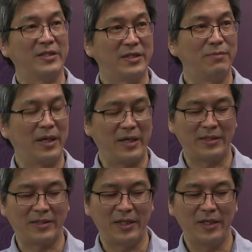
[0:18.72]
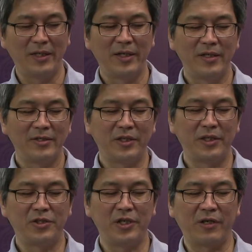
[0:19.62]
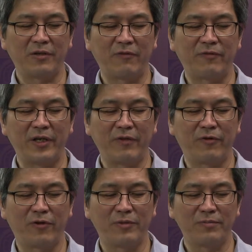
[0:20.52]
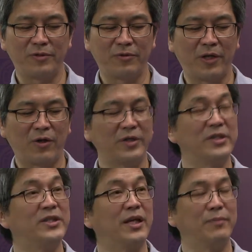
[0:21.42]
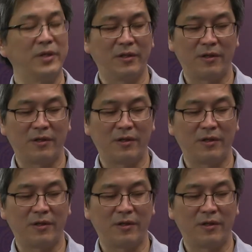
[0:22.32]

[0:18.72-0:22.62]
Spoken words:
SC by SC, Synergy and Crowdfunding Forum to record this segment